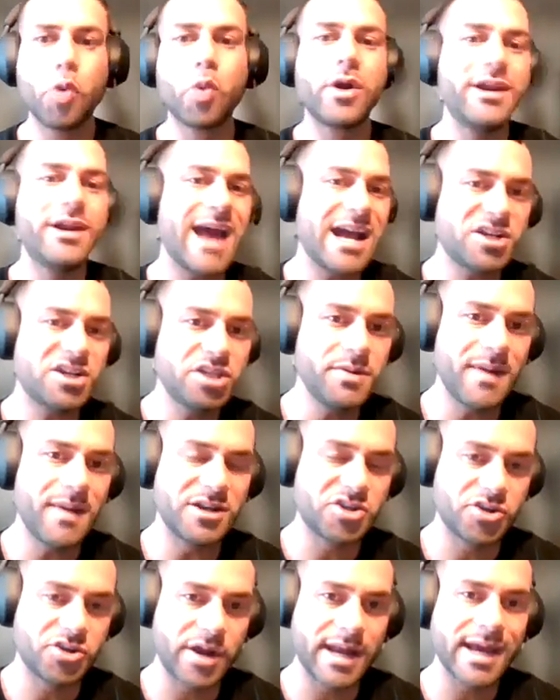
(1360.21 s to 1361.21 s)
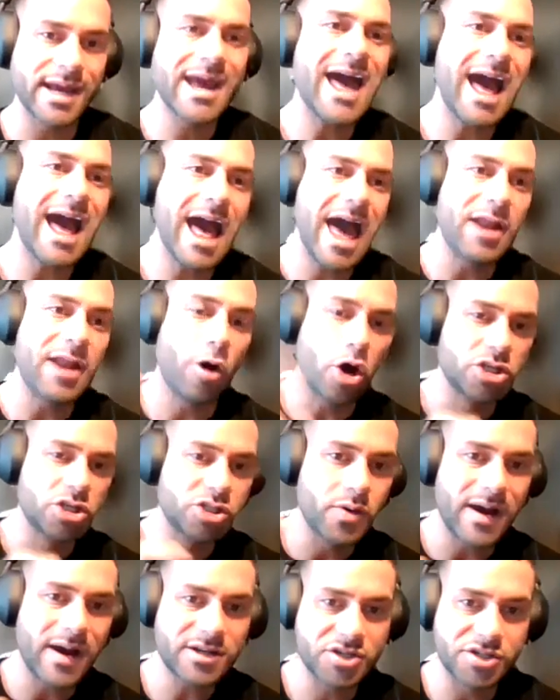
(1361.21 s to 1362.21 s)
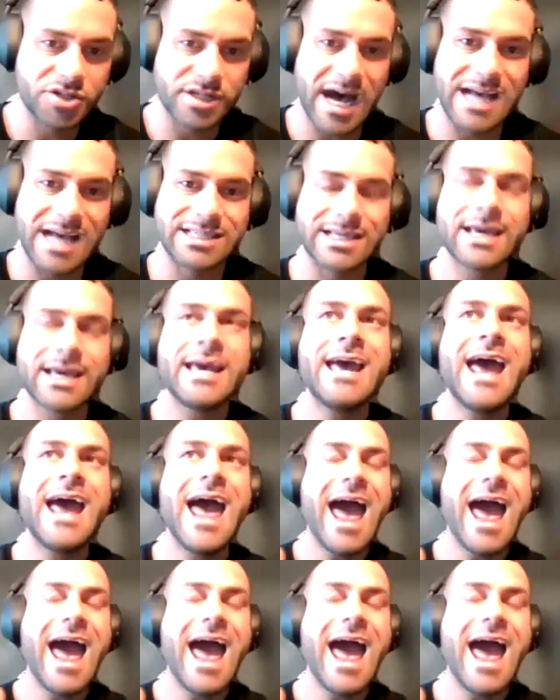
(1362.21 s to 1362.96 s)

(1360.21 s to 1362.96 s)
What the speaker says: who were naturally menstruating and also exercising,